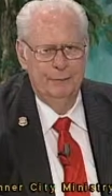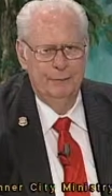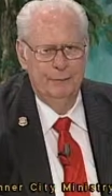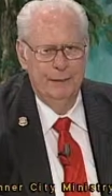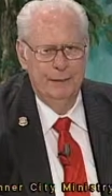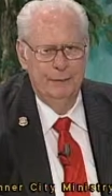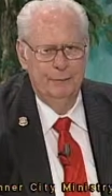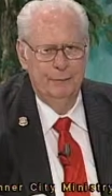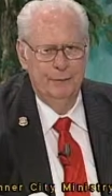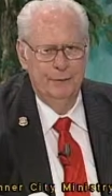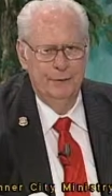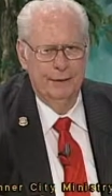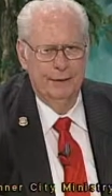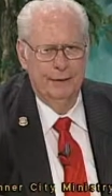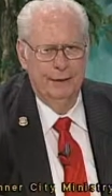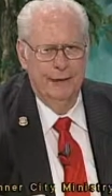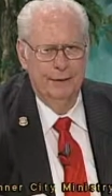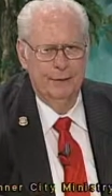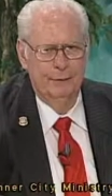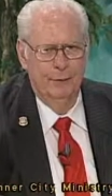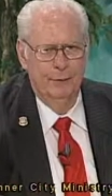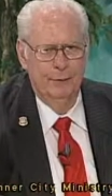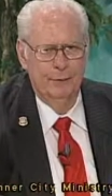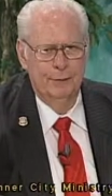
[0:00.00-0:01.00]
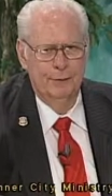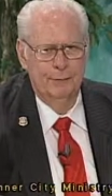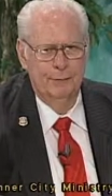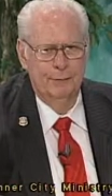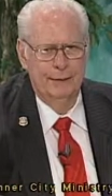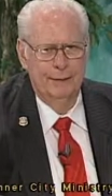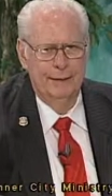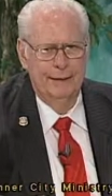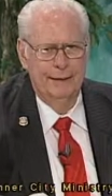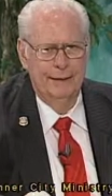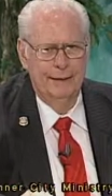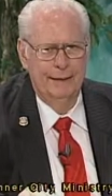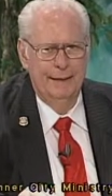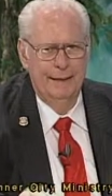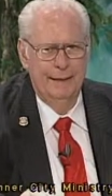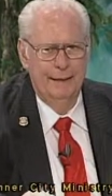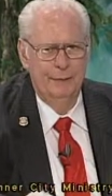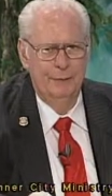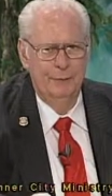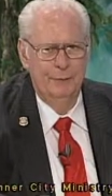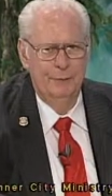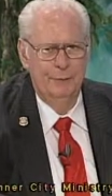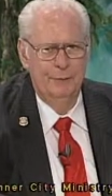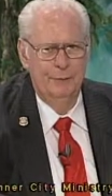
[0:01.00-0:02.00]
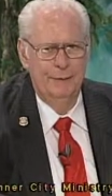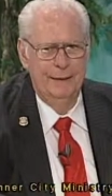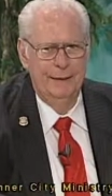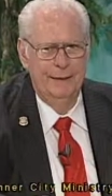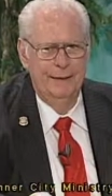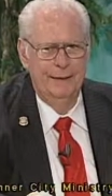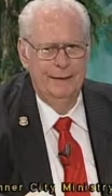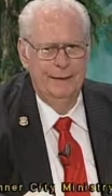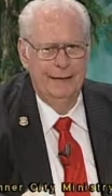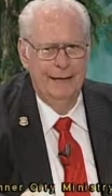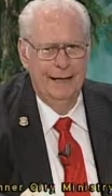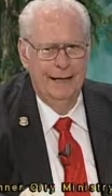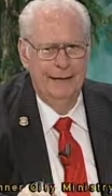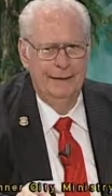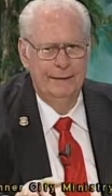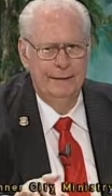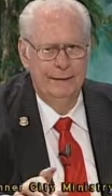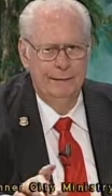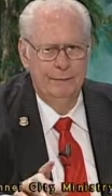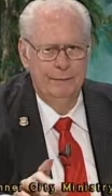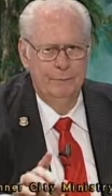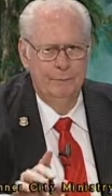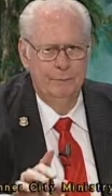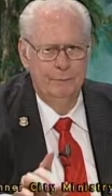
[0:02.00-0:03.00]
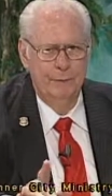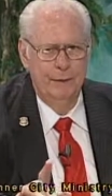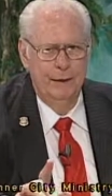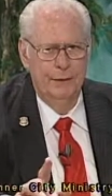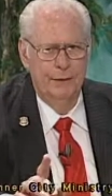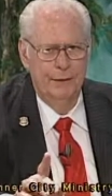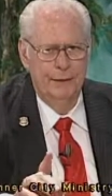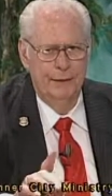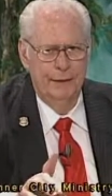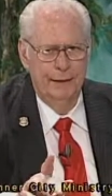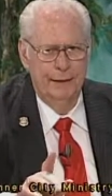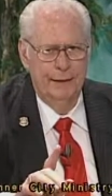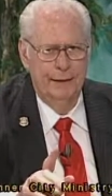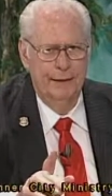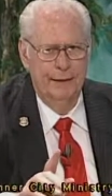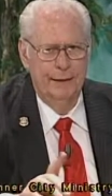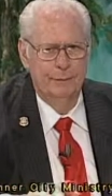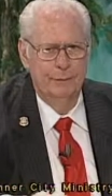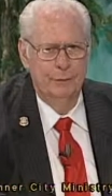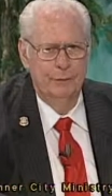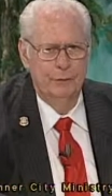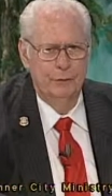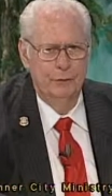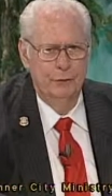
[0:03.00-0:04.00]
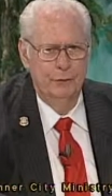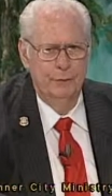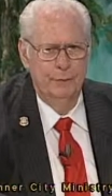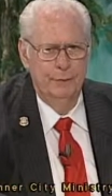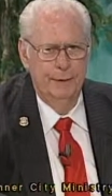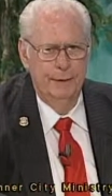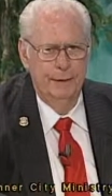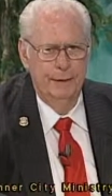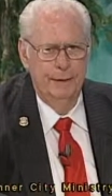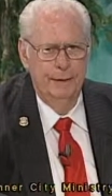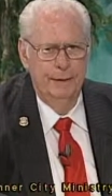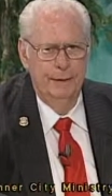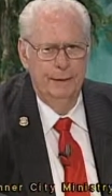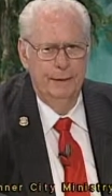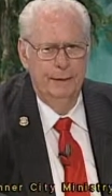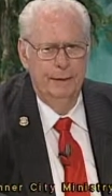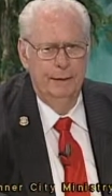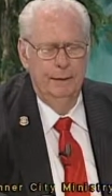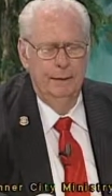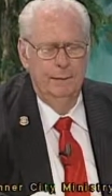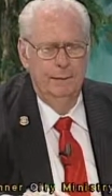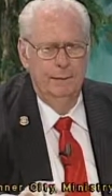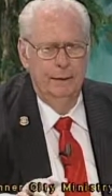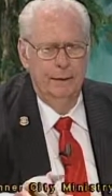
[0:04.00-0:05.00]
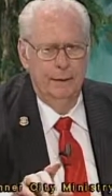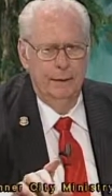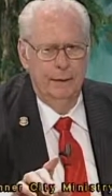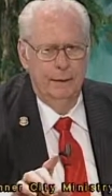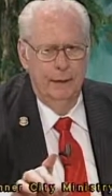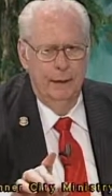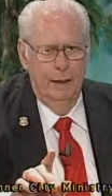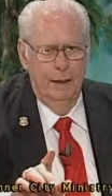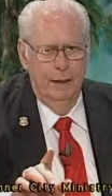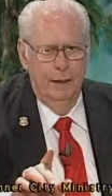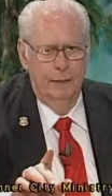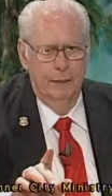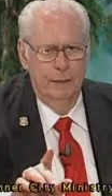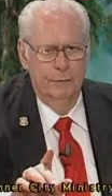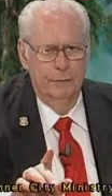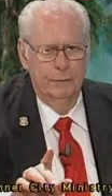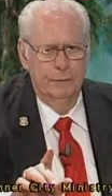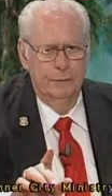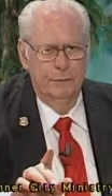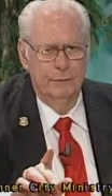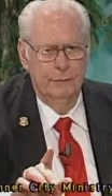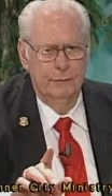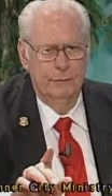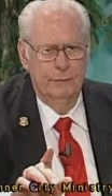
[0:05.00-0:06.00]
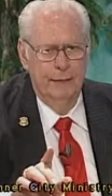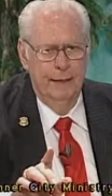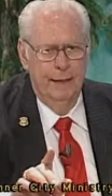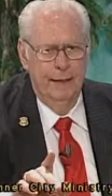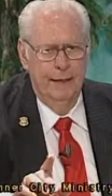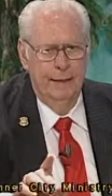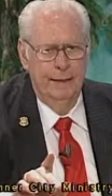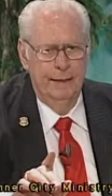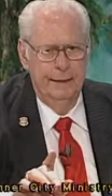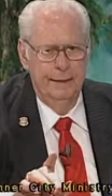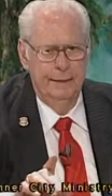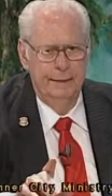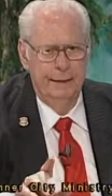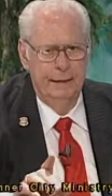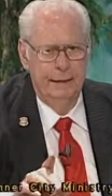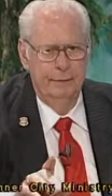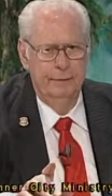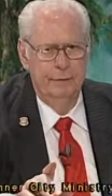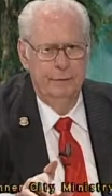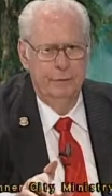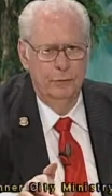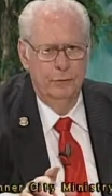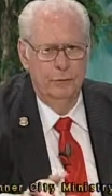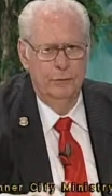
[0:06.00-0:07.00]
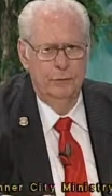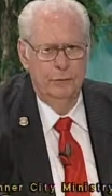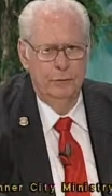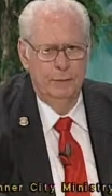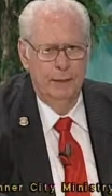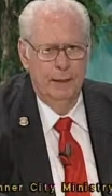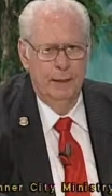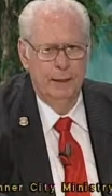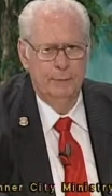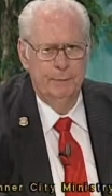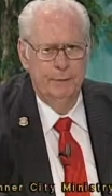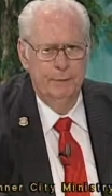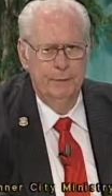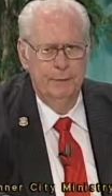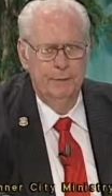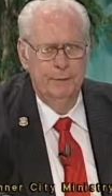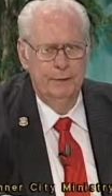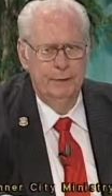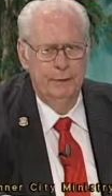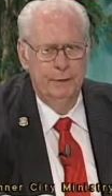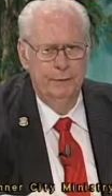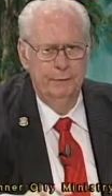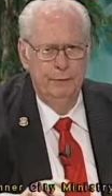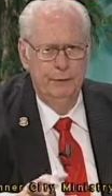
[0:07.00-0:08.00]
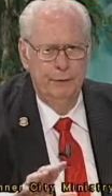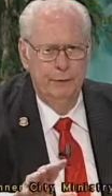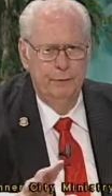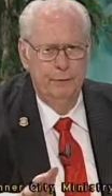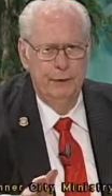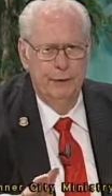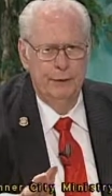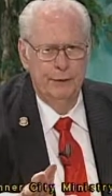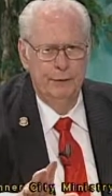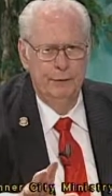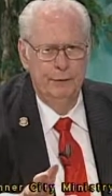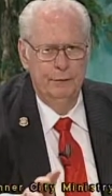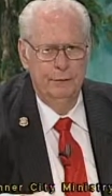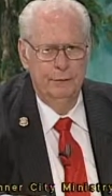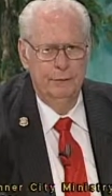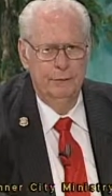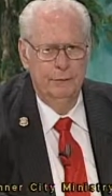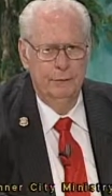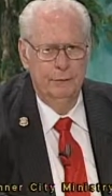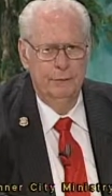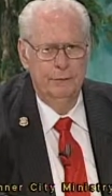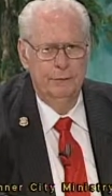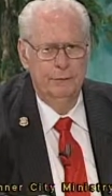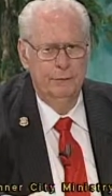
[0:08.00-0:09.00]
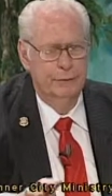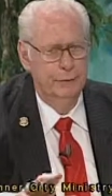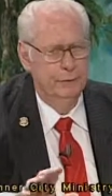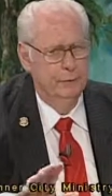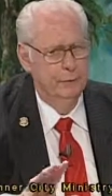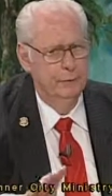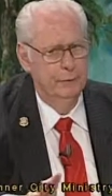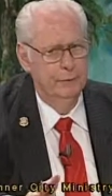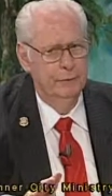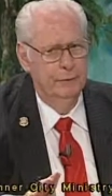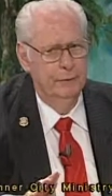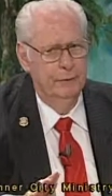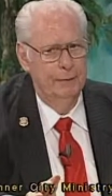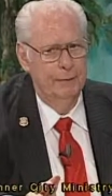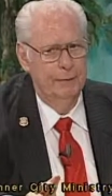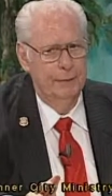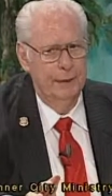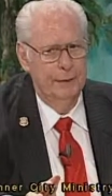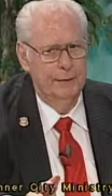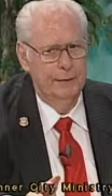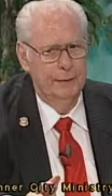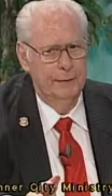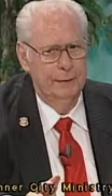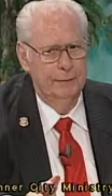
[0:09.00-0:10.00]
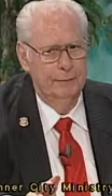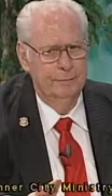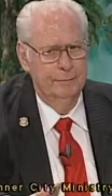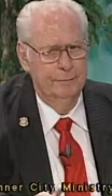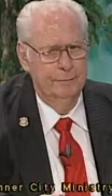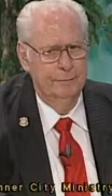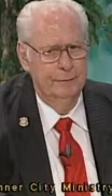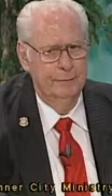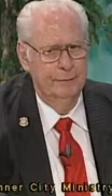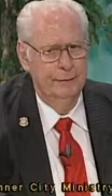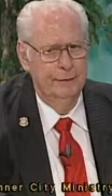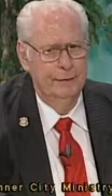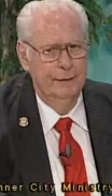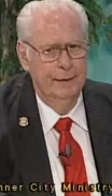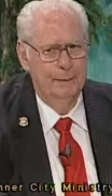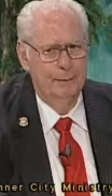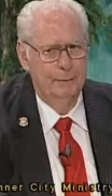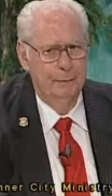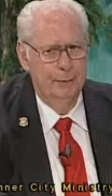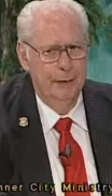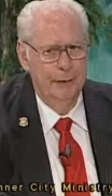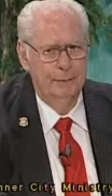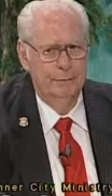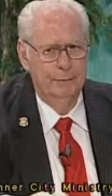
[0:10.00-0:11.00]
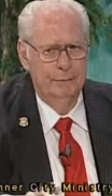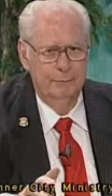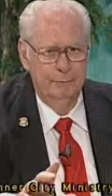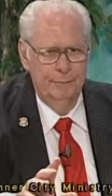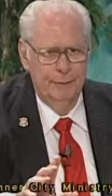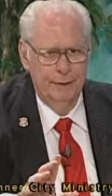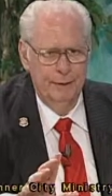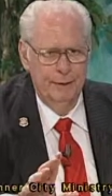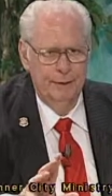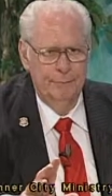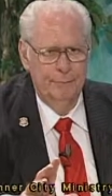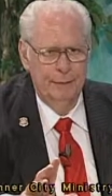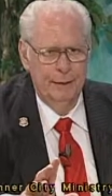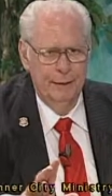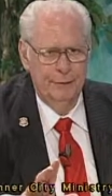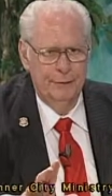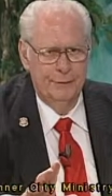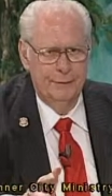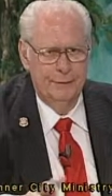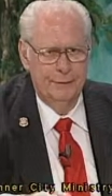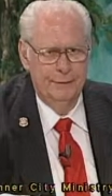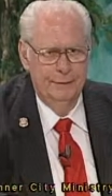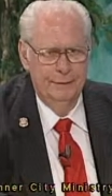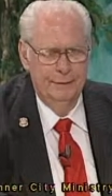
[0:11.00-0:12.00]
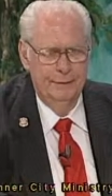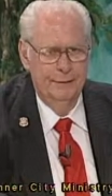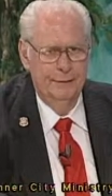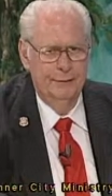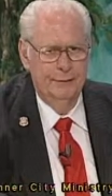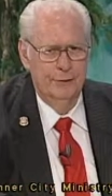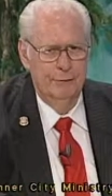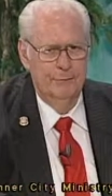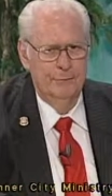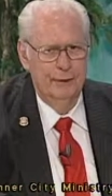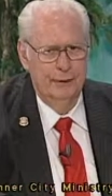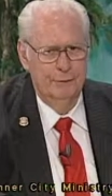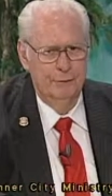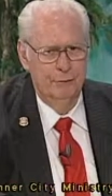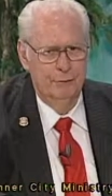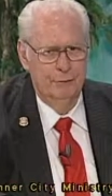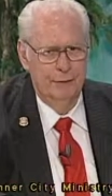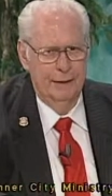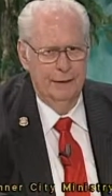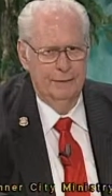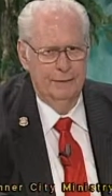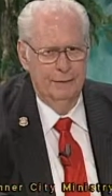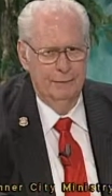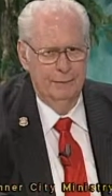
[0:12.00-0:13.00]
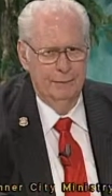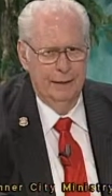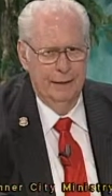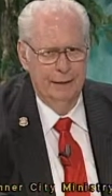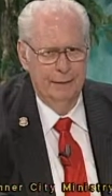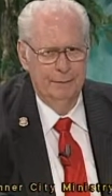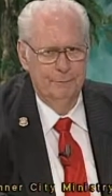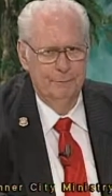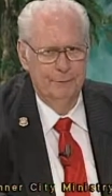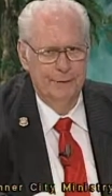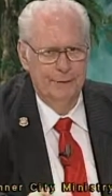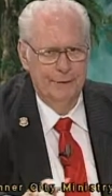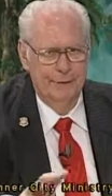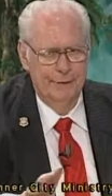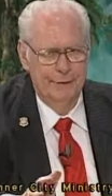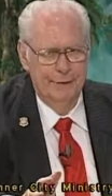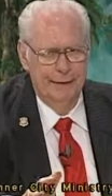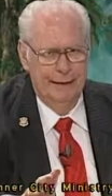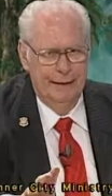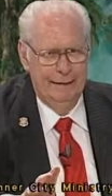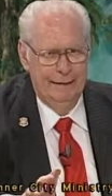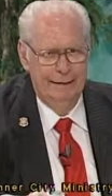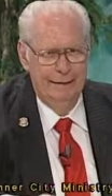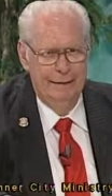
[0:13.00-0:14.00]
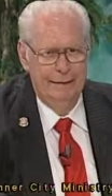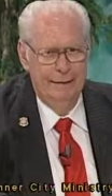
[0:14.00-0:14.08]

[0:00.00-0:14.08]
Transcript: of people that God wants them to be and help you be the kind of mother that God wants you to be. Because God has given you a responsibility, He's given you a blessing your children. Your children are a blessing. They're not a problem, they're a blessing. Sometimes you think they're a problem, but they're not.